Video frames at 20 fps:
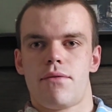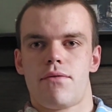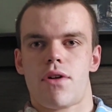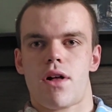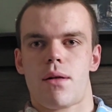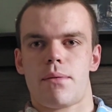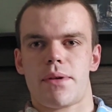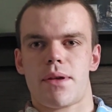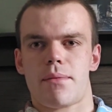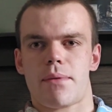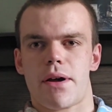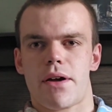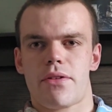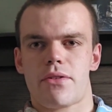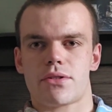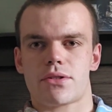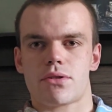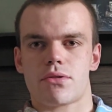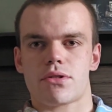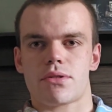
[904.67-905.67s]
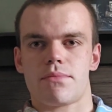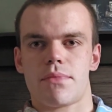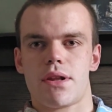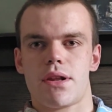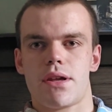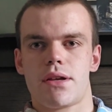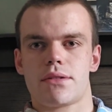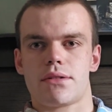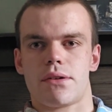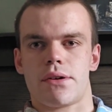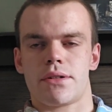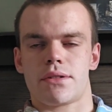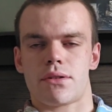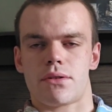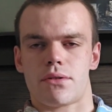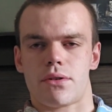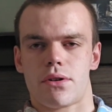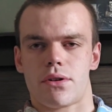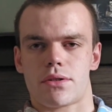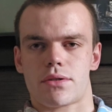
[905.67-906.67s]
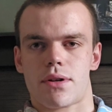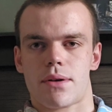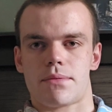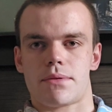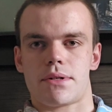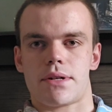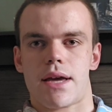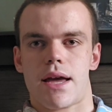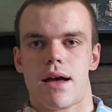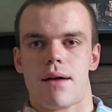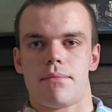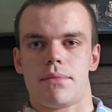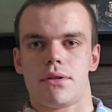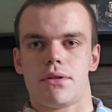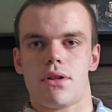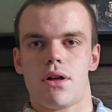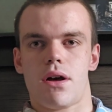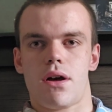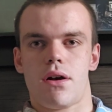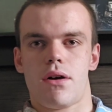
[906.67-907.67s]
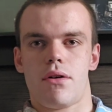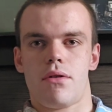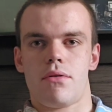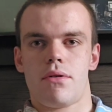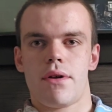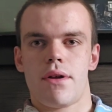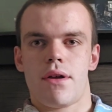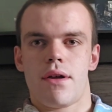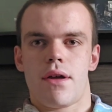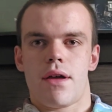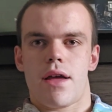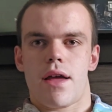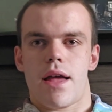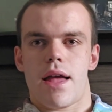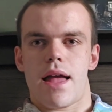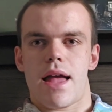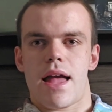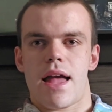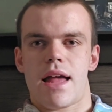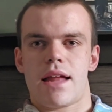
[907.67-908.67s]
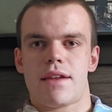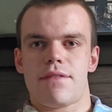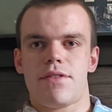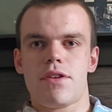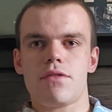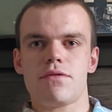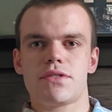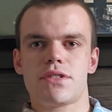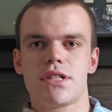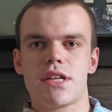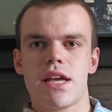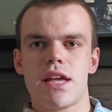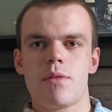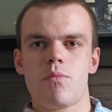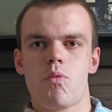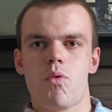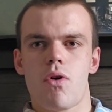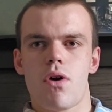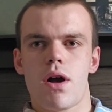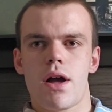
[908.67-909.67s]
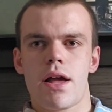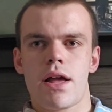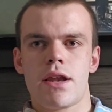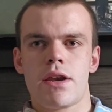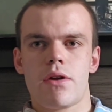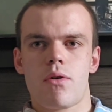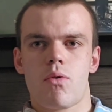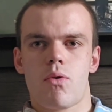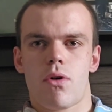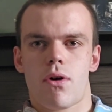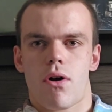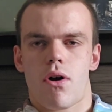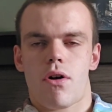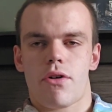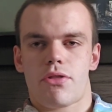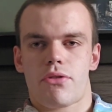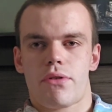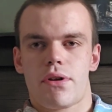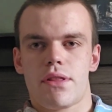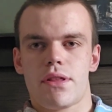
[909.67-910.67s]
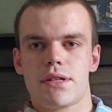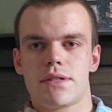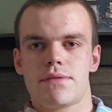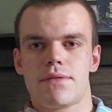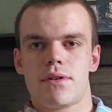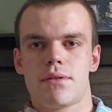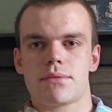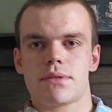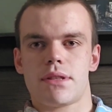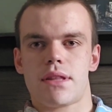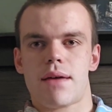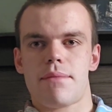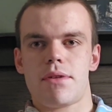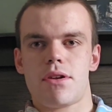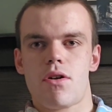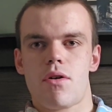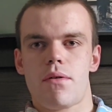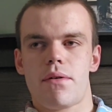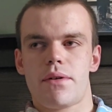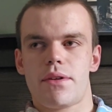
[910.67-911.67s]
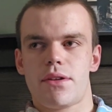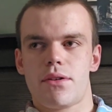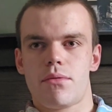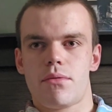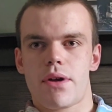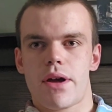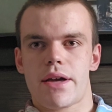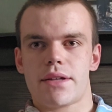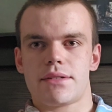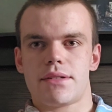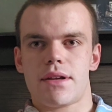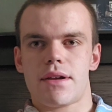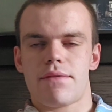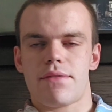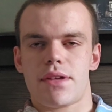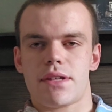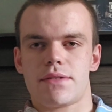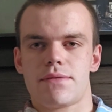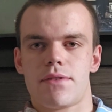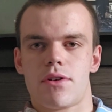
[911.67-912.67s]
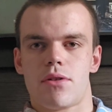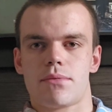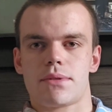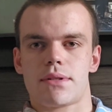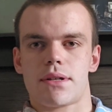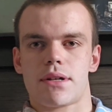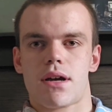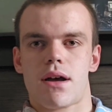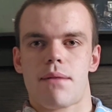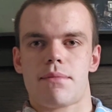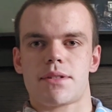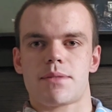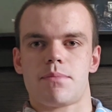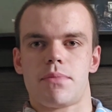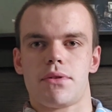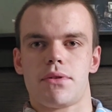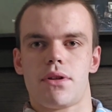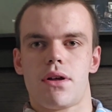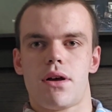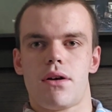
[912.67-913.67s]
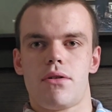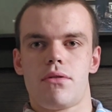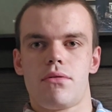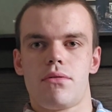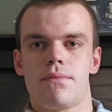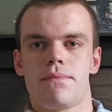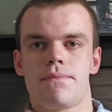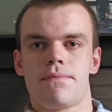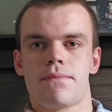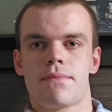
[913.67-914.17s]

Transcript: Follow me on my other social medias. Links are in the description down below. And if you've seen one or all three of these films, let me know what you guys think of these films in the comments below.